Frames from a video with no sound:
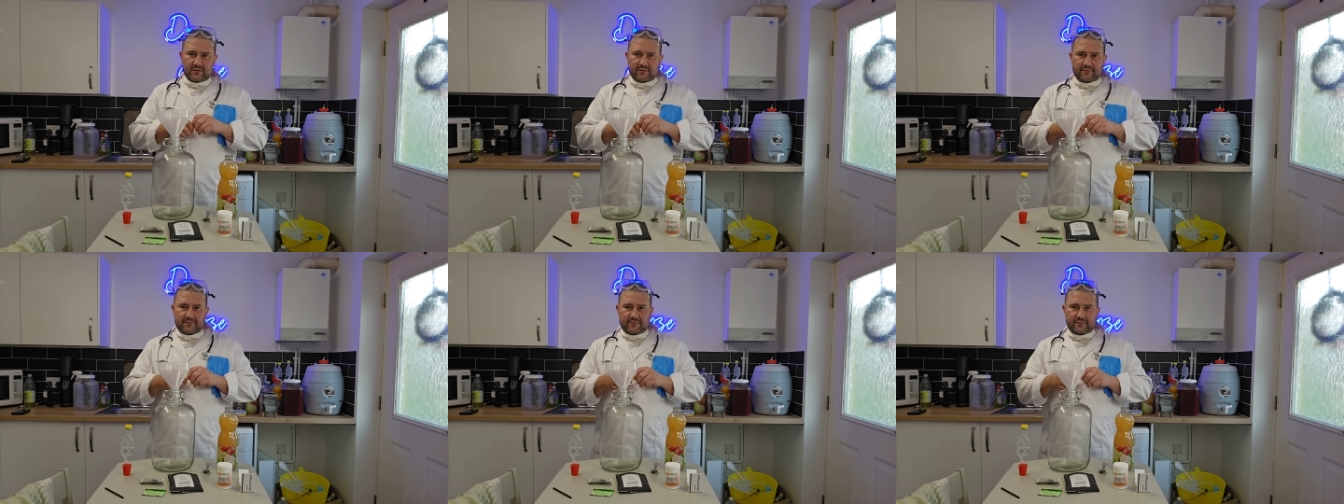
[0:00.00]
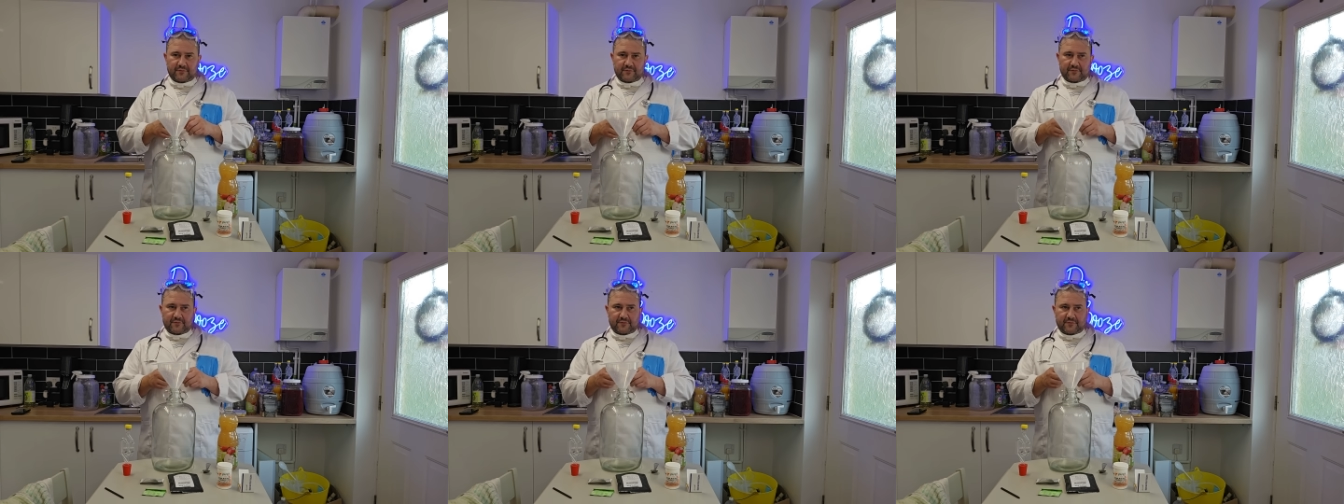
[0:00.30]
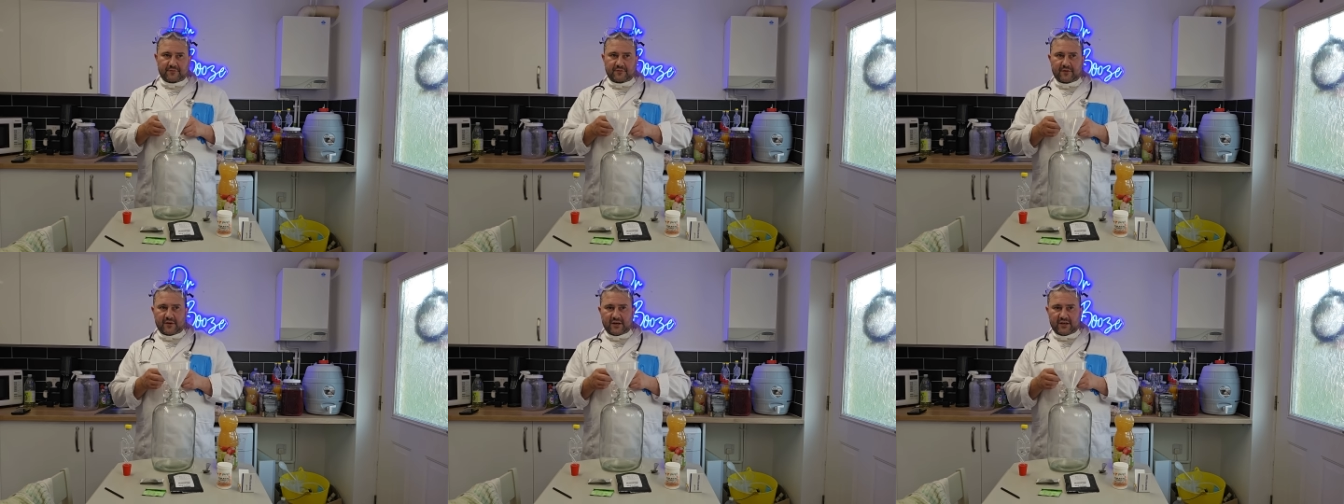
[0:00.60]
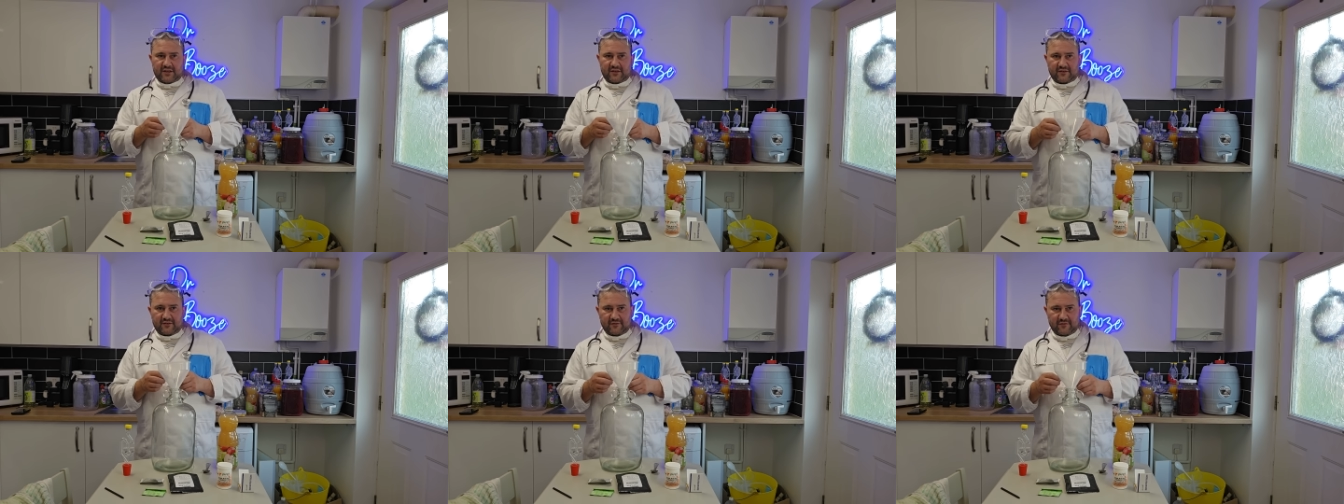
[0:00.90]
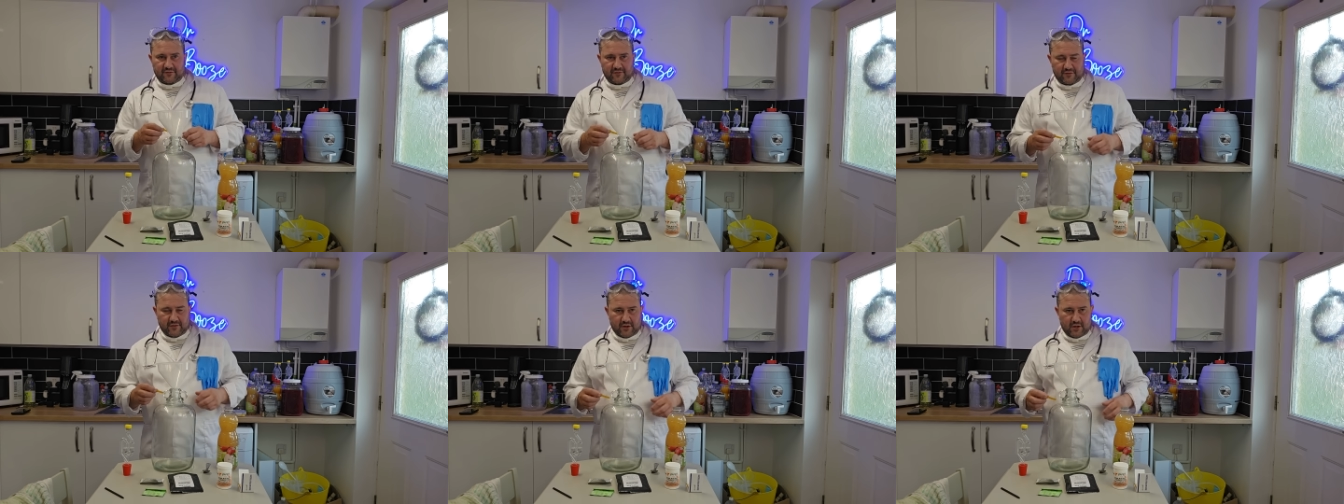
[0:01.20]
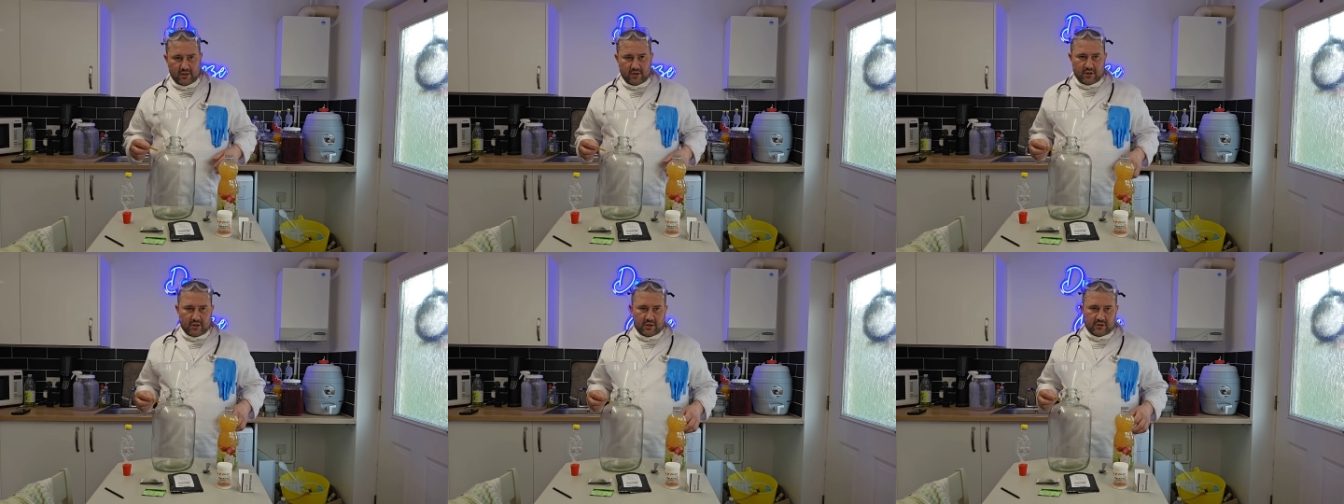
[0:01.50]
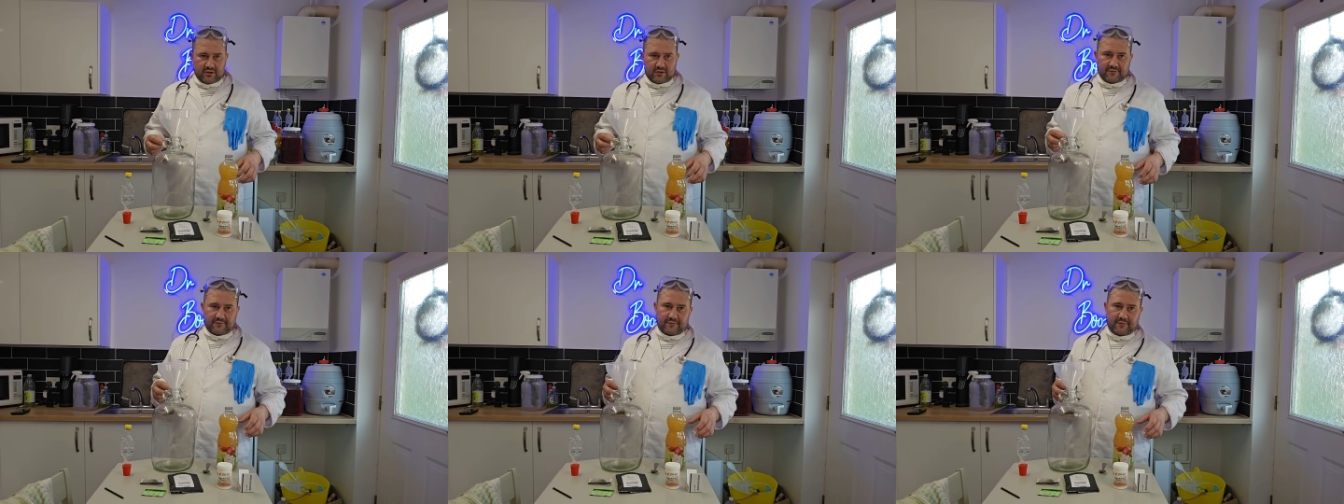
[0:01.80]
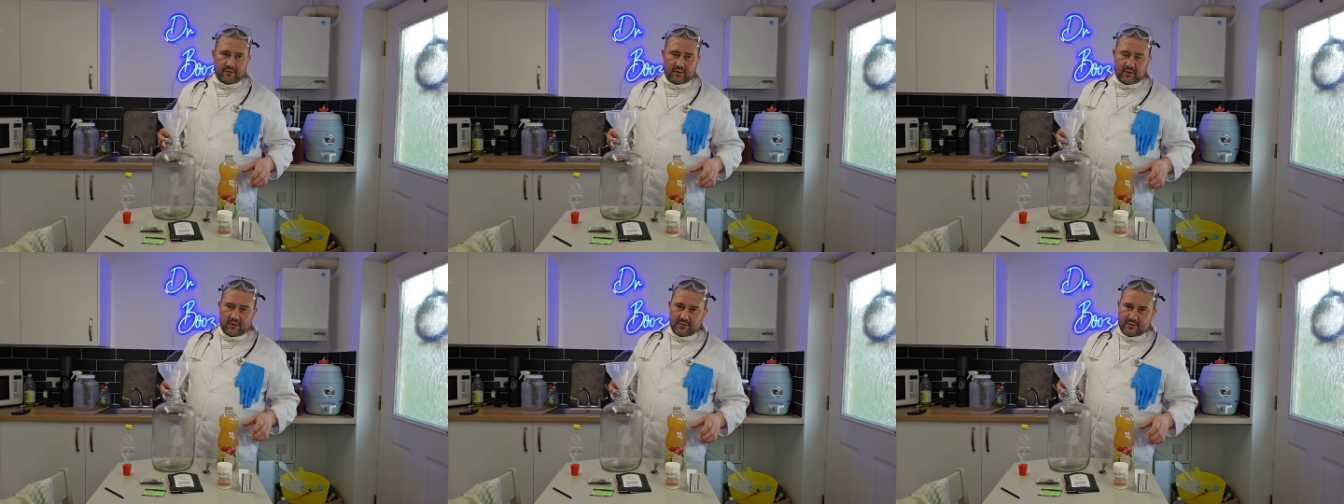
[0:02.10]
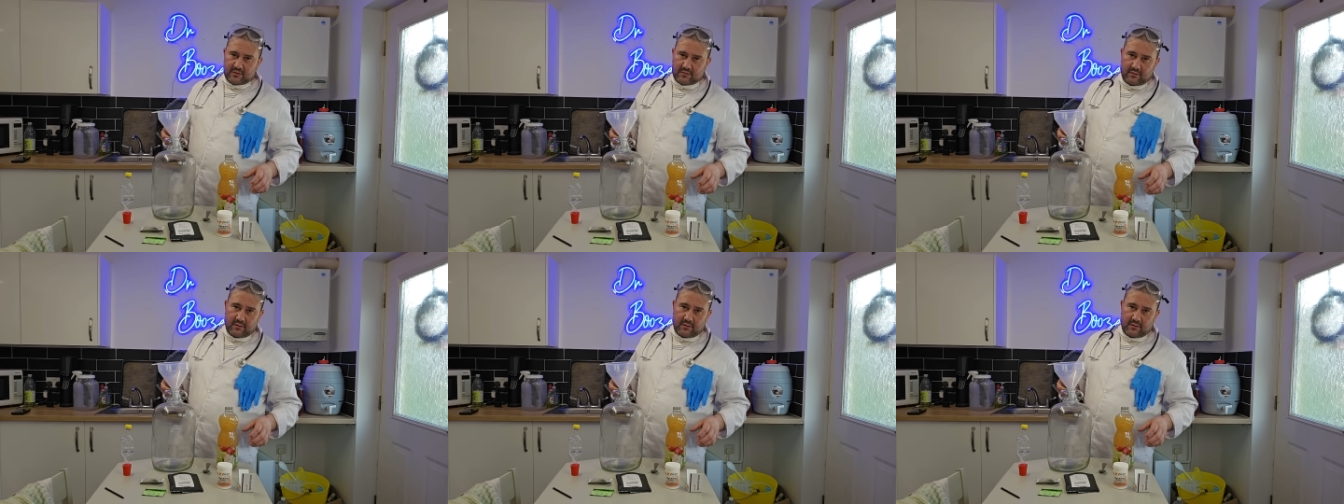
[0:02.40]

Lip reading: to 5 to 4,